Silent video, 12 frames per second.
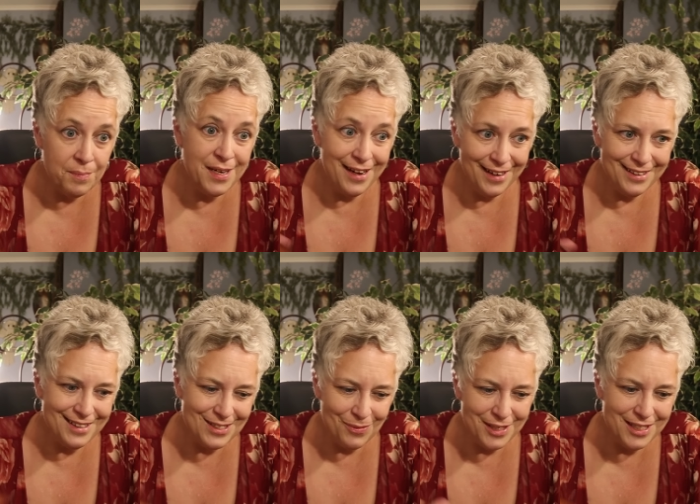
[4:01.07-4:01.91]
up
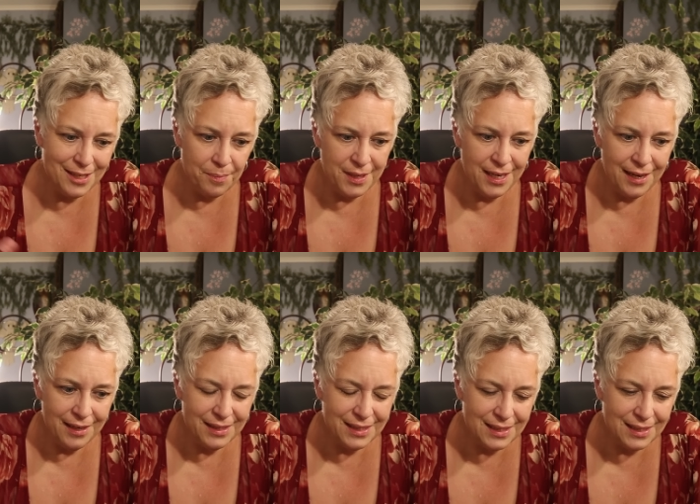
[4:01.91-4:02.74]
next? What's up
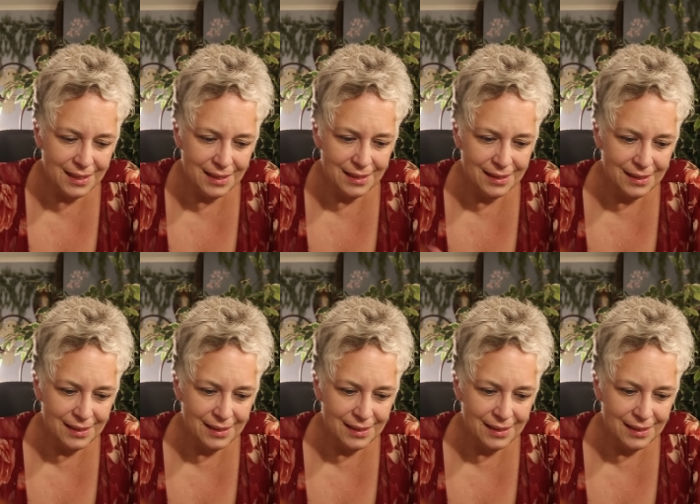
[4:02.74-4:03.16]
next?